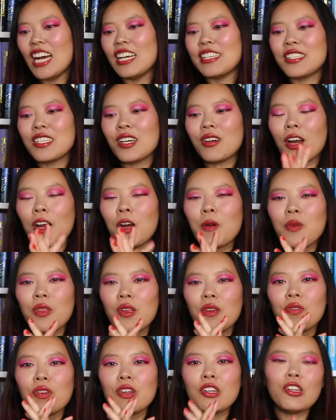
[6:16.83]
So I hope
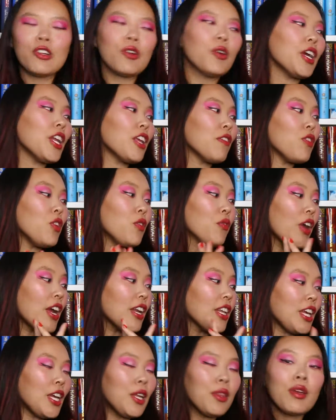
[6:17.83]
you've enjoyed. If you've
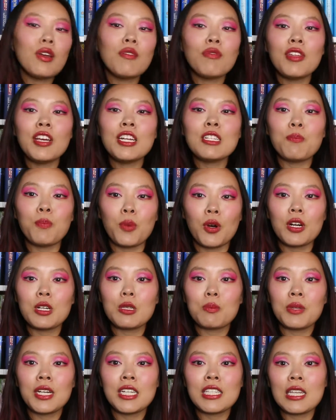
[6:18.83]
read either of these
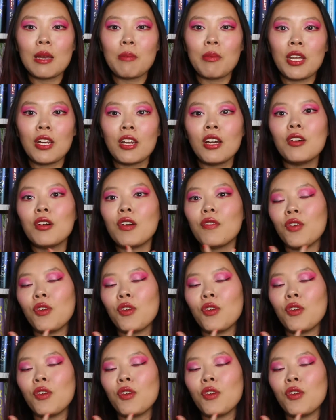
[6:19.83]
books, please let me know.